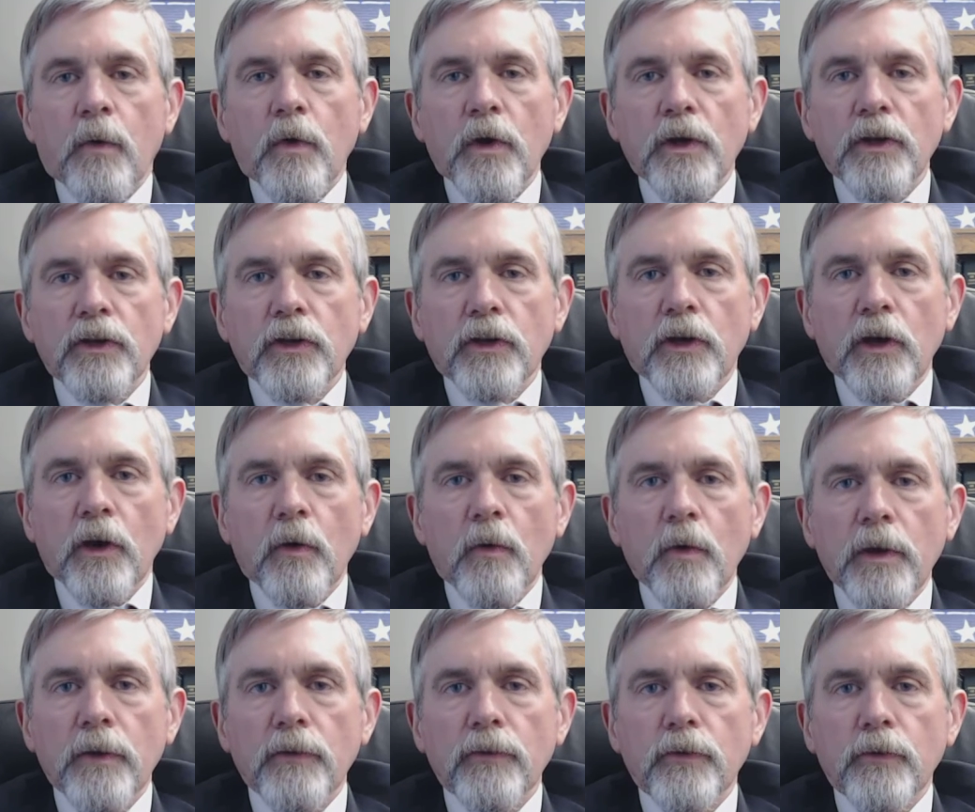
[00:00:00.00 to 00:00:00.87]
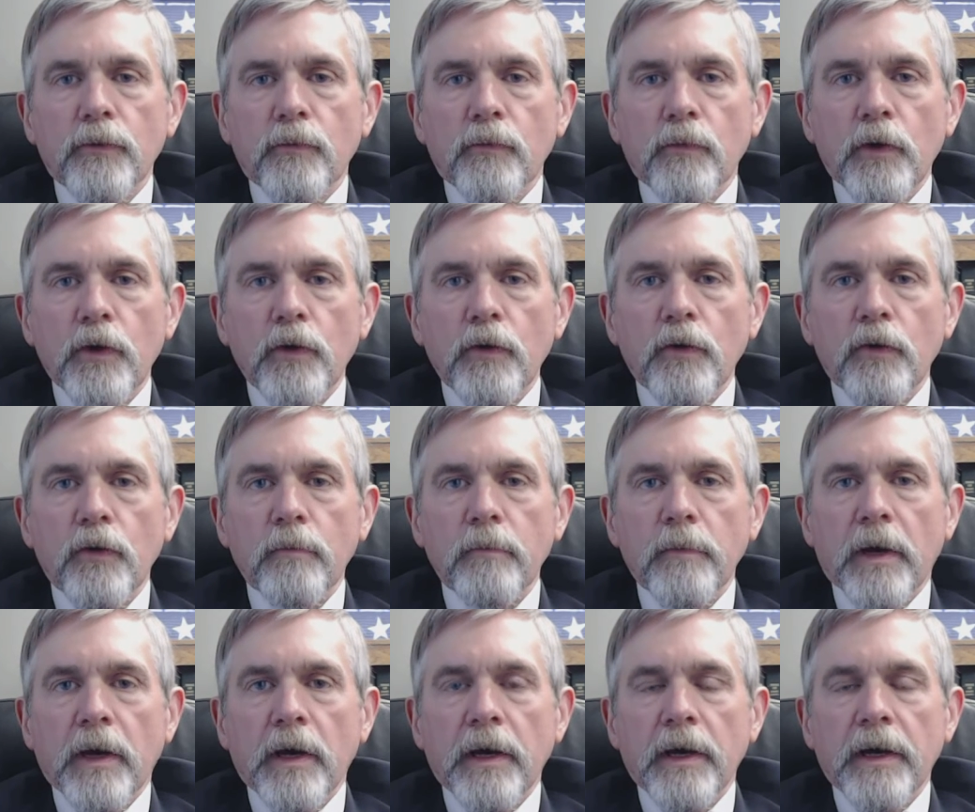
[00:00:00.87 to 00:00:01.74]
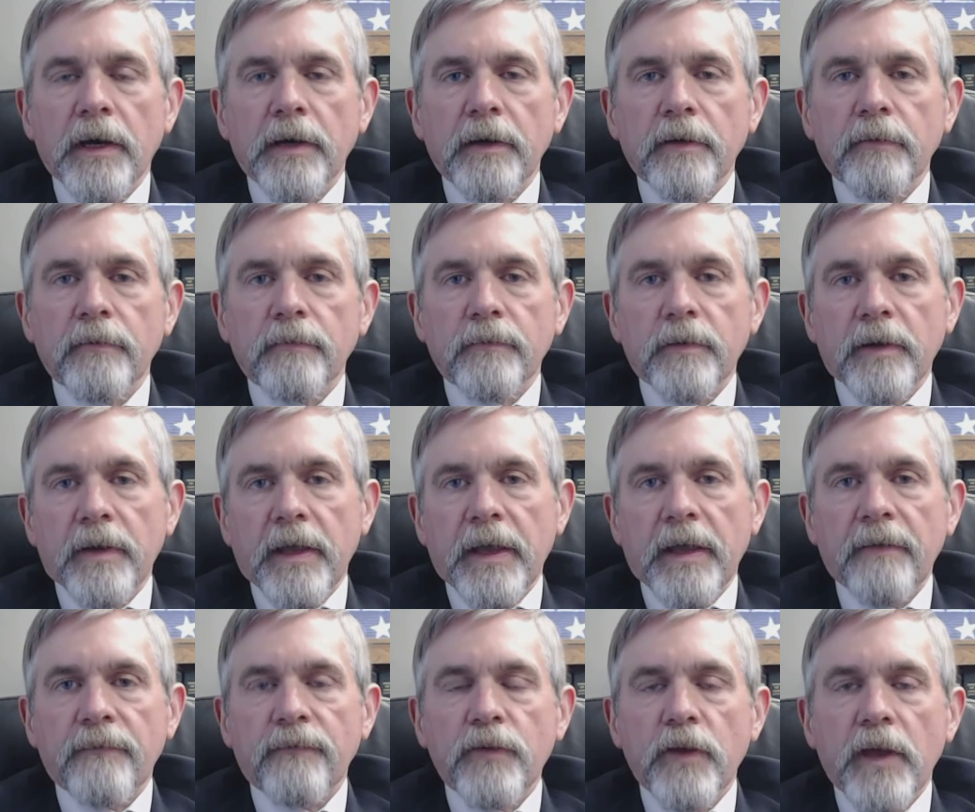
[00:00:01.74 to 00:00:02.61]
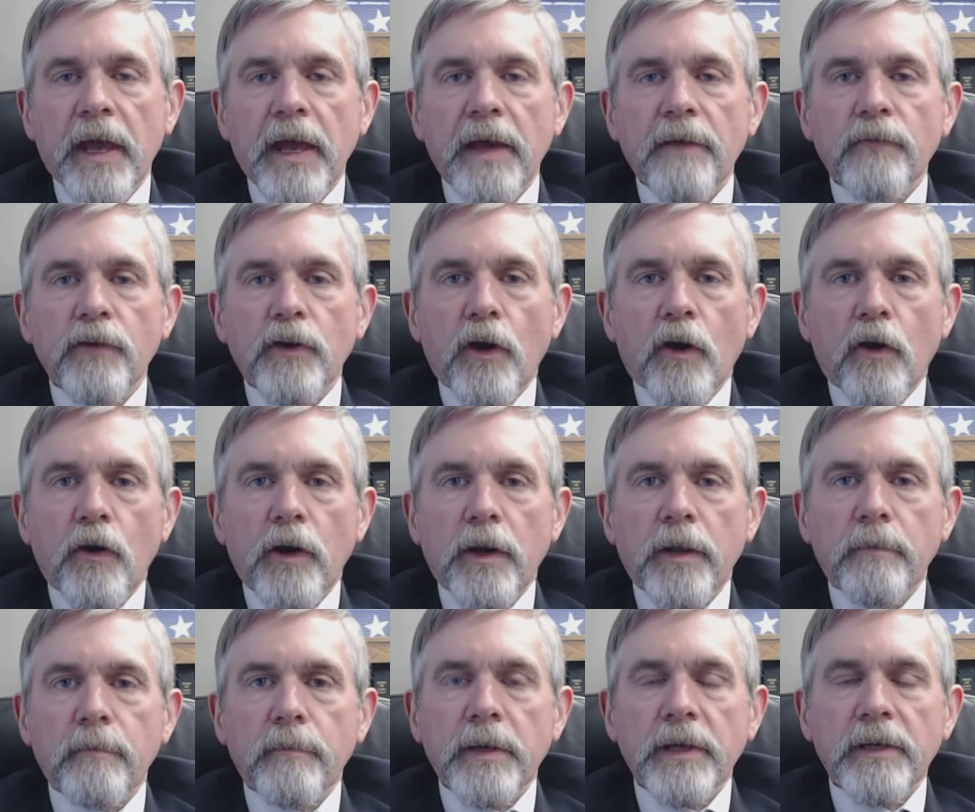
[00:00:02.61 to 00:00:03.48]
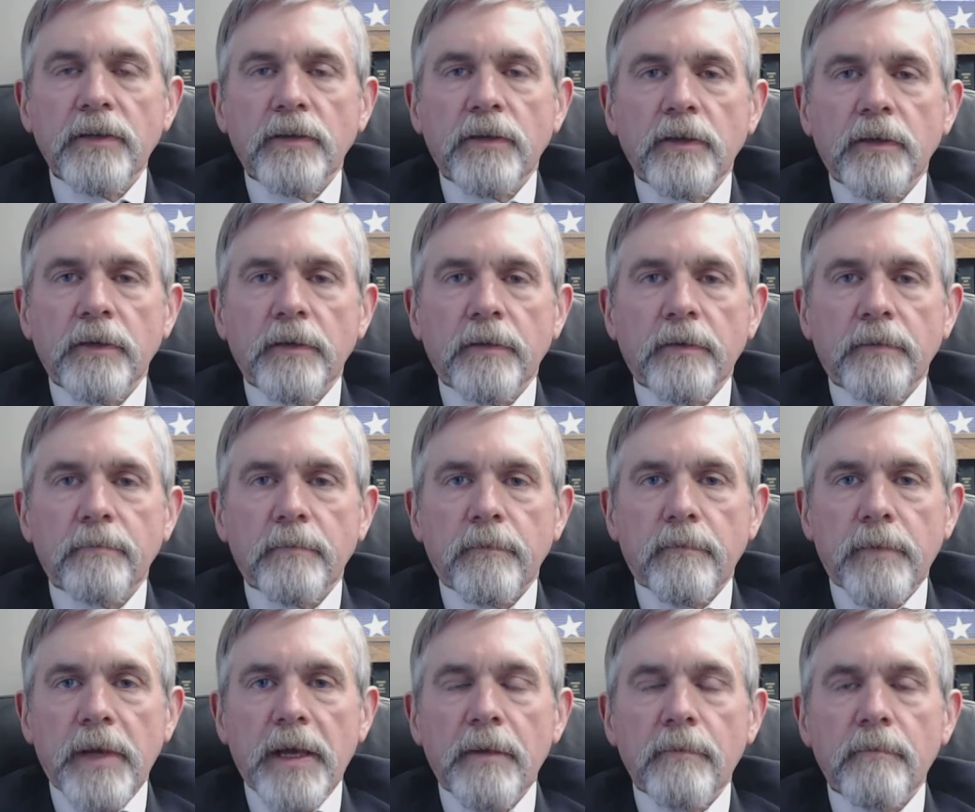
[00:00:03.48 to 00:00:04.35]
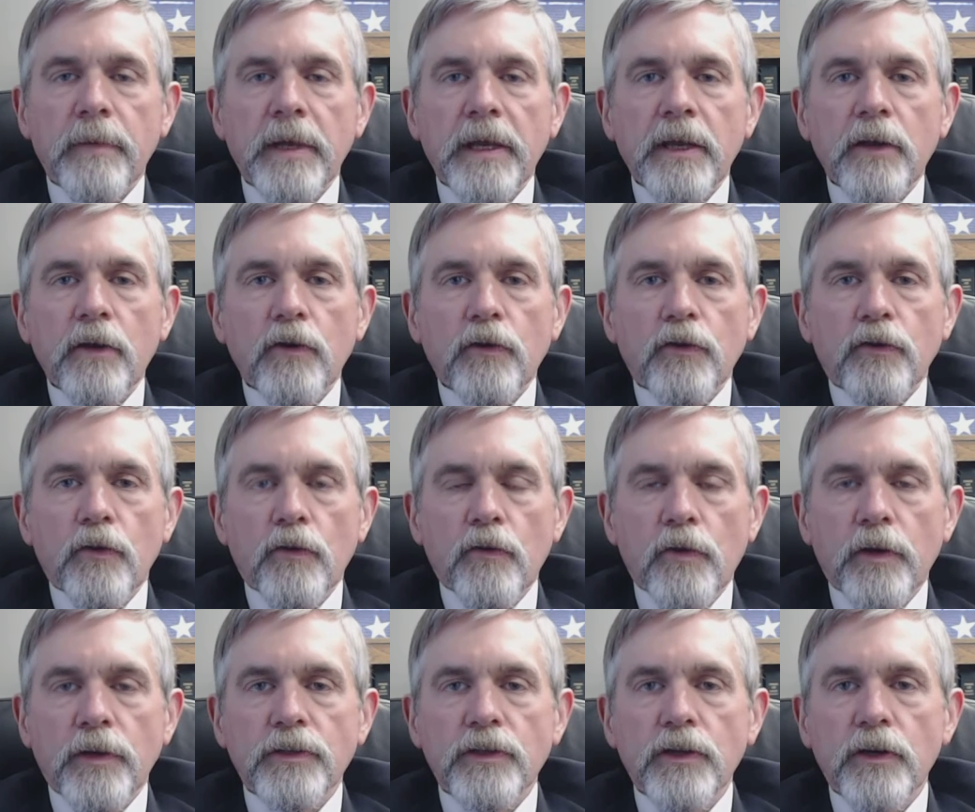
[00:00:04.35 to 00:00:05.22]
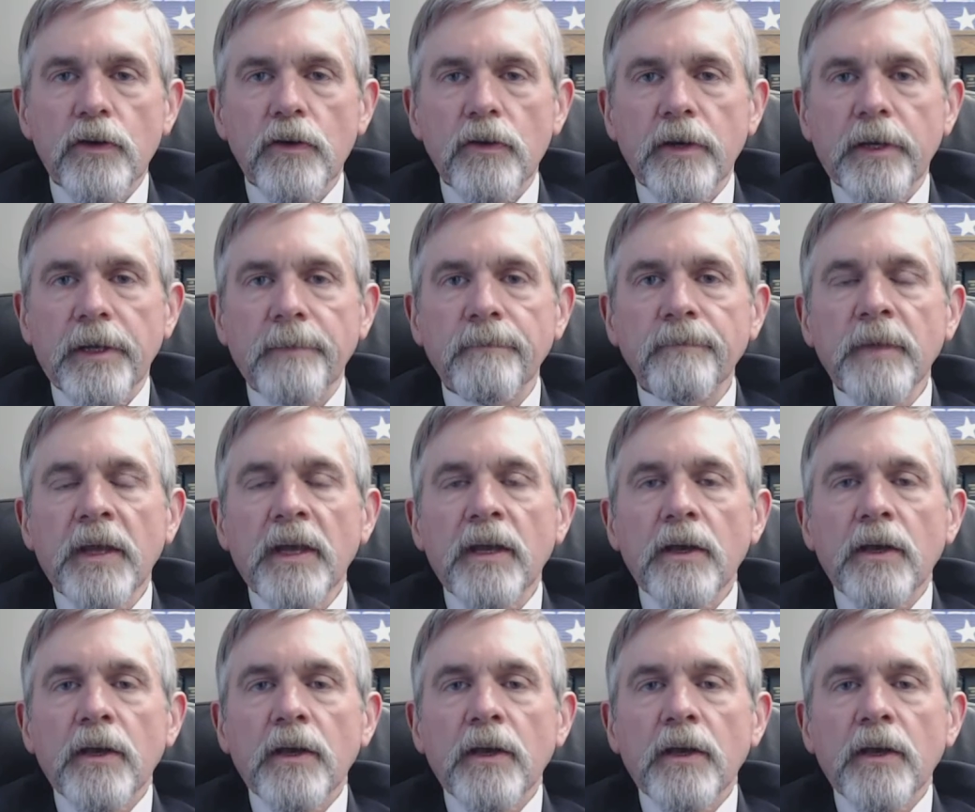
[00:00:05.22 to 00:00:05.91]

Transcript: When you go in the room, if you haven't already met me or your attorney,